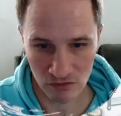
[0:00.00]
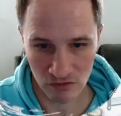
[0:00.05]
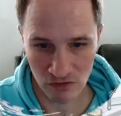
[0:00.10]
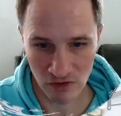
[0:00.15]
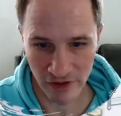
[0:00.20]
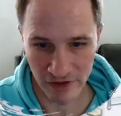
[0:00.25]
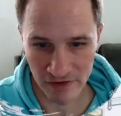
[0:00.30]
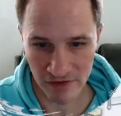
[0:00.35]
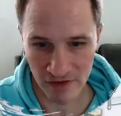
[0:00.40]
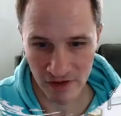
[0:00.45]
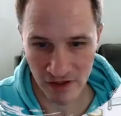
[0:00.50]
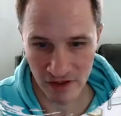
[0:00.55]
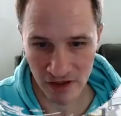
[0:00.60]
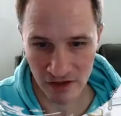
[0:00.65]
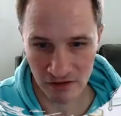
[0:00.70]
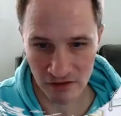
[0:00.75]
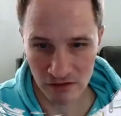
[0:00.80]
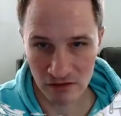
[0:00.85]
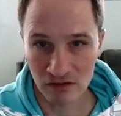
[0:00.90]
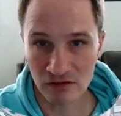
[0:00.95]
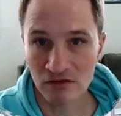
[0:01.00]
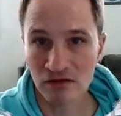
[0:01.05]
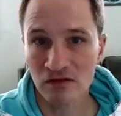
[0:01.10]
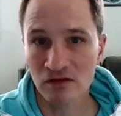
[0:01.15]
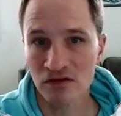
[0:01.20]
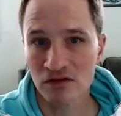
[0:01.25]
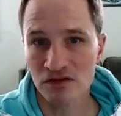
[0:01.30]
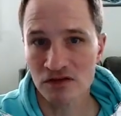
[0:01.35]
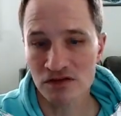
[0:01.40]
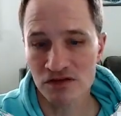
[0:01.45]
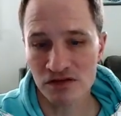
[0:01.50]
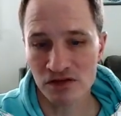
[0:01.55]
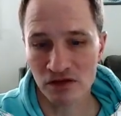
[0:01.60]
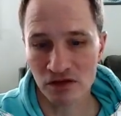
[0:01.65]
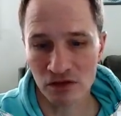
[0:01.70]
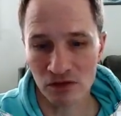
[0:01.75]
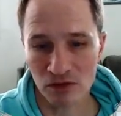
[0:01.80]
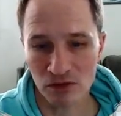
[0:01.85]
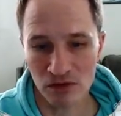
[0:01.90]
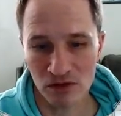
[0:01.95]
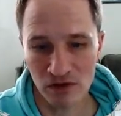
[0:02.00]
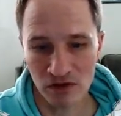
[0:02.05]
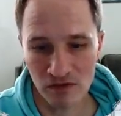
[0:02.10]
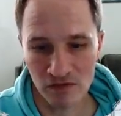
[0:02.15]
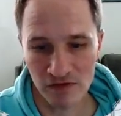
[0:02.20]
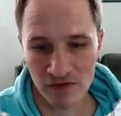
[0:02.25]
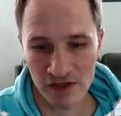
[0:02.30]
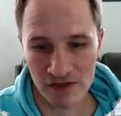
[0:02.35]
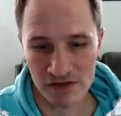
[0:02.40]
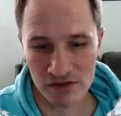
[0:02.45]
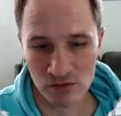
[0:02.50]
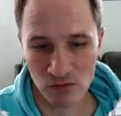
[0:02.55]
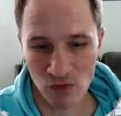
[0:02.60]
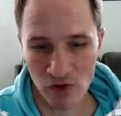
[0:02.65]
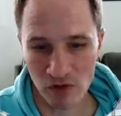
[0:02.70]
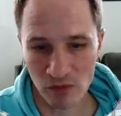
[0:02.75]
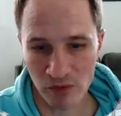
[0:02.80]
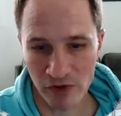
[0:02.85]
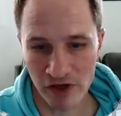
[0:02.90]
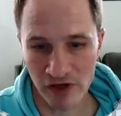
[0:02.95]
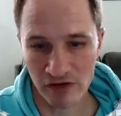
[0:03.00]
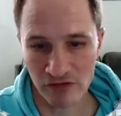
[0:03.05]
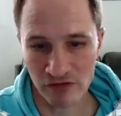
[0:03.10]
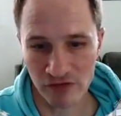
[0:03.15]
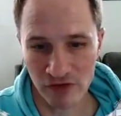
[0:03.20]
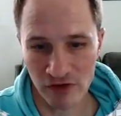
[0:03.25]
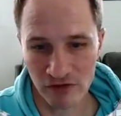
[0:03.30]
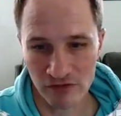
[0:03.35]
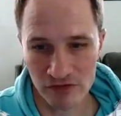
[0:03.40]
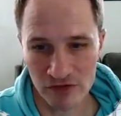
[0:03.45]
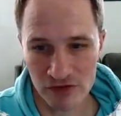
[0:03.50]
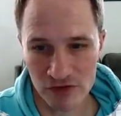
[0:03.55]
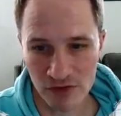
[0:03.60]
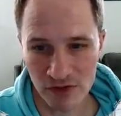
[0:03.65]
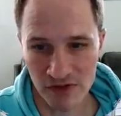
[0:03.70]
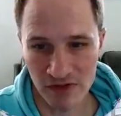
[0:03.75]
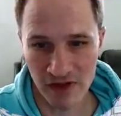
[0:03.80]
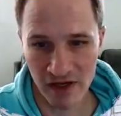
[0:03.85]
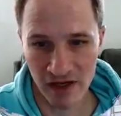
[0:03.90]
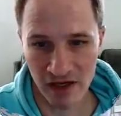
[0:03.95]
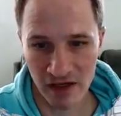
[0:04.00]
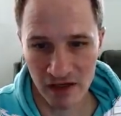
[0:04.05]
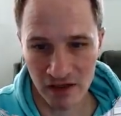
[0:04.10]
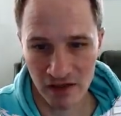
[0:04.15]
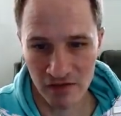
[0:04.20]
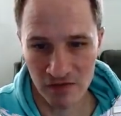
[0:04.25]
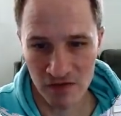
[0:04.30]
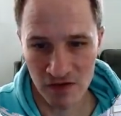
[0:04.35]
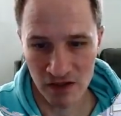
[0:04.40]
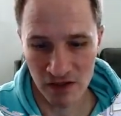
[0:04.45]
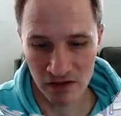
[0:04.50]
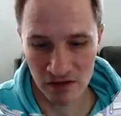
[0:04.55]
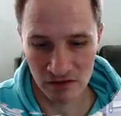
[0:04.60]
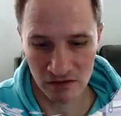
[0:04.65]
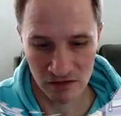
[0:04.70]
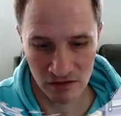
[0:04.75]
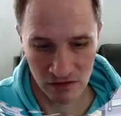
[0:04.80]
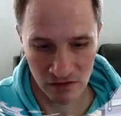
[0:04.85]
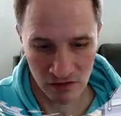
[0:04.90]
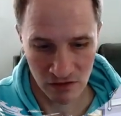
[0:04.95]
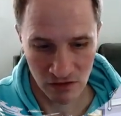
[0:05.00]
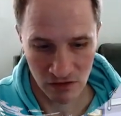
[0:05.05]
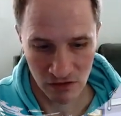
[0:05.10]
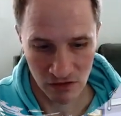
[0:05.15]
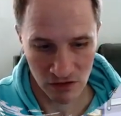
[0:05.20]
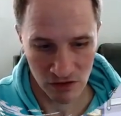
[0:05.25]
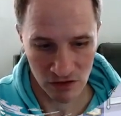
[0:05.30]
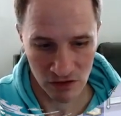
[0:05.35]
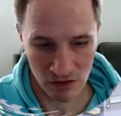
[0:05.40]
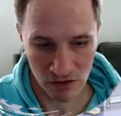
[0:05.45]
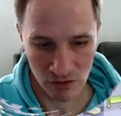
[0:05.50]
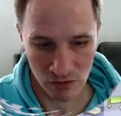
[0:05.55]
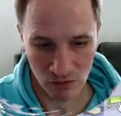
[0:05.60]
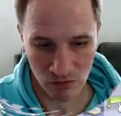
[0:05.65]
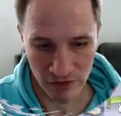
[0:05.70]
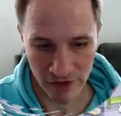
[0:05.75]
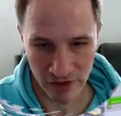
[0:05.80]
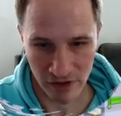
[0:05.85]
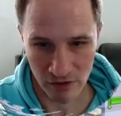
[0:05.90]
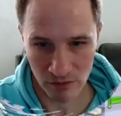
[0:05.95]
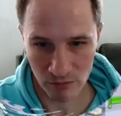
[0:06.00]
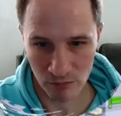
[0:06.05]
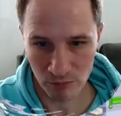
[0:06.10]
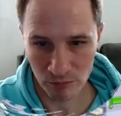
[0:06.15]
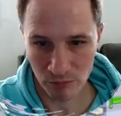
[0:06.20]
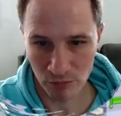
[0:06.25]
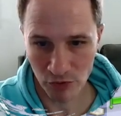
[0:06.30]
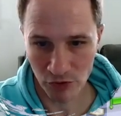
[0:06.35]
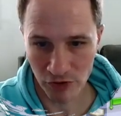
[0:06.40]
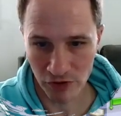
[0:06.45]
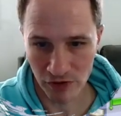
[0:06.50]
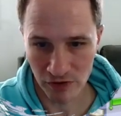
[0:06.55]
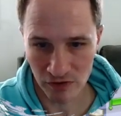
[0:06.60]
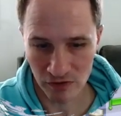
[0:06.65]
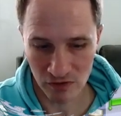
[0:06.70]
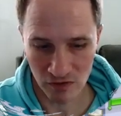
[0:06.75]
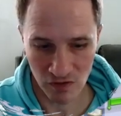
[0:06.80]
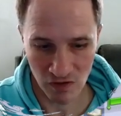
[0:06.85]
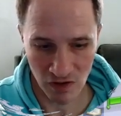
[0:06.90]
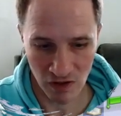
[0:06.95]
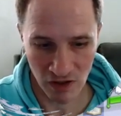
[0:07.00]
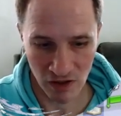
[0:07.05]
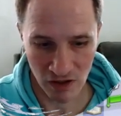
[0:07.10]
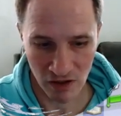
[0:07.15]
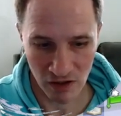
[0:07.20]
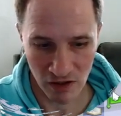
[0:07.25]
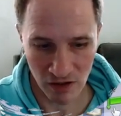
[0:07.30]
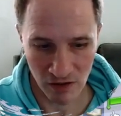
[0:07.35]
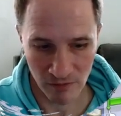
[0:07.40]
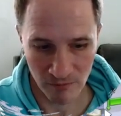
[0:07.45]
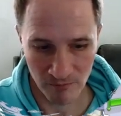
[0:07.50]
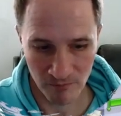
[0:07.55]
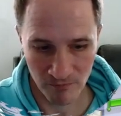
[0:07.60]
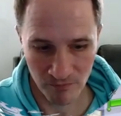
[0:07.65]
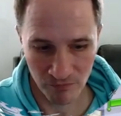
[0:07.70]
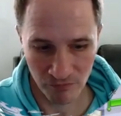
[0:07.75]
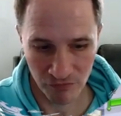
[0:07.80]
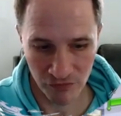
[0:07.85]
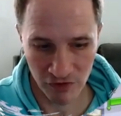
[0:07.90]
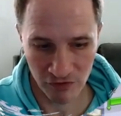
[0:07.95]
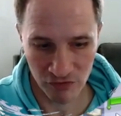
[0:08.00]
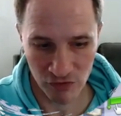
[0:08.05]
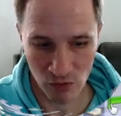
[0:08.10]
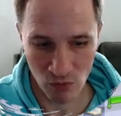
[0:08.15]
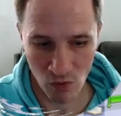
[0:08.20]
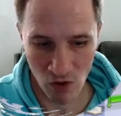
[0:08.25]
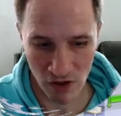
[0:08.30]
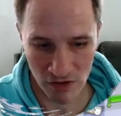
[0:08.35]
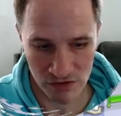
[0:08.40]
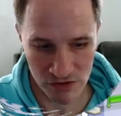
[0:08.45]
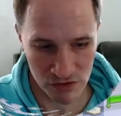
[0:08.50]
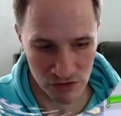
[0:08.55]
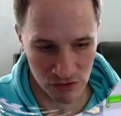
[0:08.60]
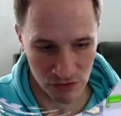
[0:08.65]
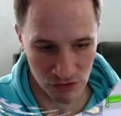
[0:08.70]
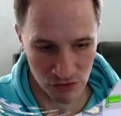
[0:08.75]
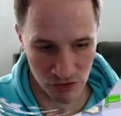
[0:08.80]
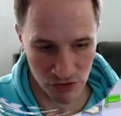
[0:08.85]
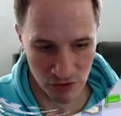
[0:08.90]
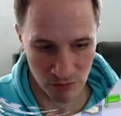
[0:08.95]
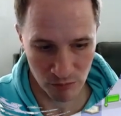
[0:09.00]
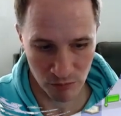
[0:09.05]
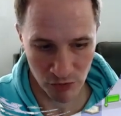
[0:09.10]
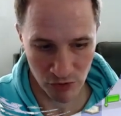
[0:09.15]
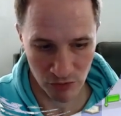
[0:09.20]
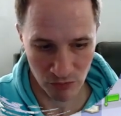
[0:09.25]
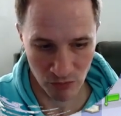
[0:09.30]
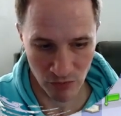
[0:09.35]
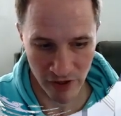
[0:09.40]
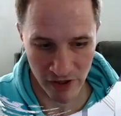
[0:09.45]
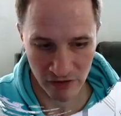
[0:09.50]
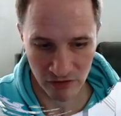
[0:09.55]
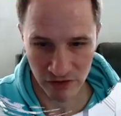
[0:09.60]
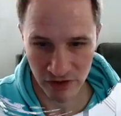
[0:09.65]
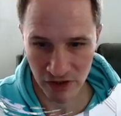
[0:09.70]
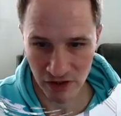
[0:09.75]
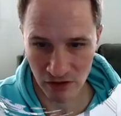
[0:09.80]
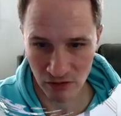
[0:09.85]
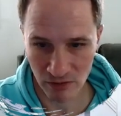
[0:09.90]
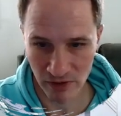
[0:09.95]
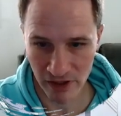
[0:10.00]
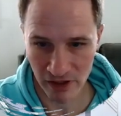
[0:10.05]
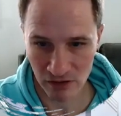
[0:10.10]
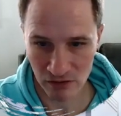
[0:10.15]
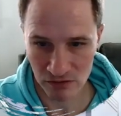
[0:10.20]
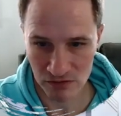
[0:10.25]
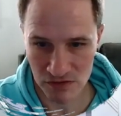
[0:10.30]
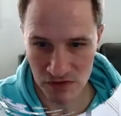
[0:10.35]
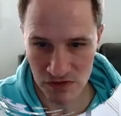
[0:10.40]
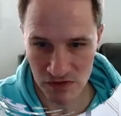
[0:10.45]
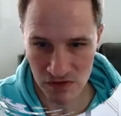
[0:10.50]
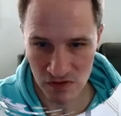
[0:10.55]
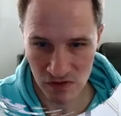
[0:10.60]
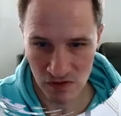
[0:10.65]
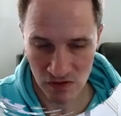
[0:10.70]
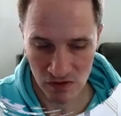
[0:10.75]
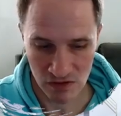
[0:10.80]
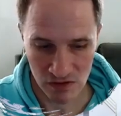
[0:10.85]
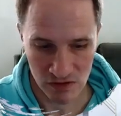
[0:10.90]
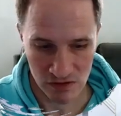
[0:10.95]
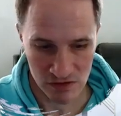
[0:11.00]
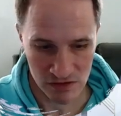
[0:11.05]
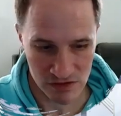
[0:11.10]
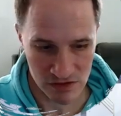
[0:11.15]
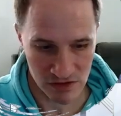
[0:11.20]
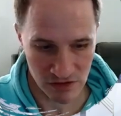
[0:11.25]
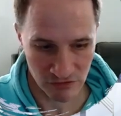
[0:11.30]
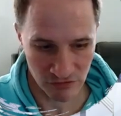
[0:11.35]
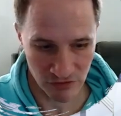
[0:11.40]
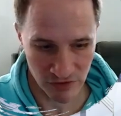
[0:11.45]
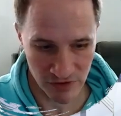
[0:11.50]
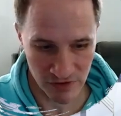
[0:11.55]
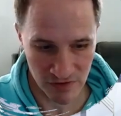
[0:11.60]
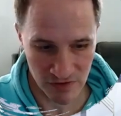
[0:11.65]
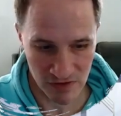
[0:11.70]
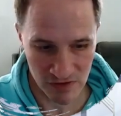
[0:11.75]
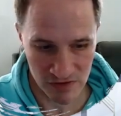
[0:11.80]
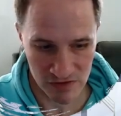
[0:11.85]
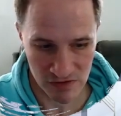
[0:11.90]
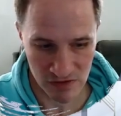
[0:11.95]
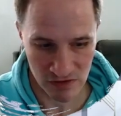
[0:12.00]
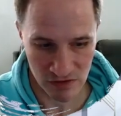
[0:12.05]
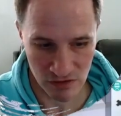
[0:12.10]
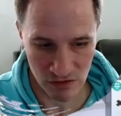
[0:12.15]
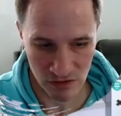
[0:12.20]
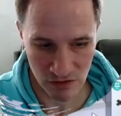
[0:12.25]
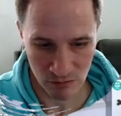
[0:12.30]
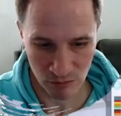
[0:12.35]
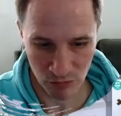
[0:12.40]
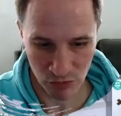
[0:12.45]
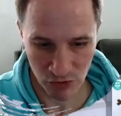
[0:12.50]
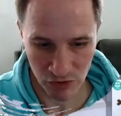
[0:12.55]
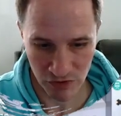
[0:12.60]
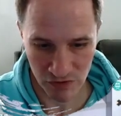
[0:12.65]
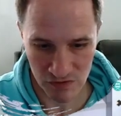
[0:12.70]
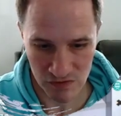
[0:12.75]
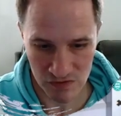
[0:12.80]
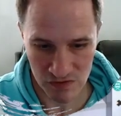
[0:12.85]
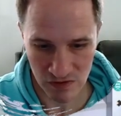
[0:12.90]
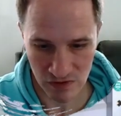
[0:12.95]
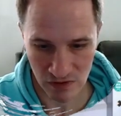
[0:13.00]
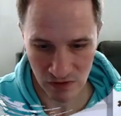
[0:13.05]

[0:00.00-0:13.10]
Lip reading: like that. So that's one way of doing that. And then, like put, if you want to, you can put railing around stuff like this. Like you can put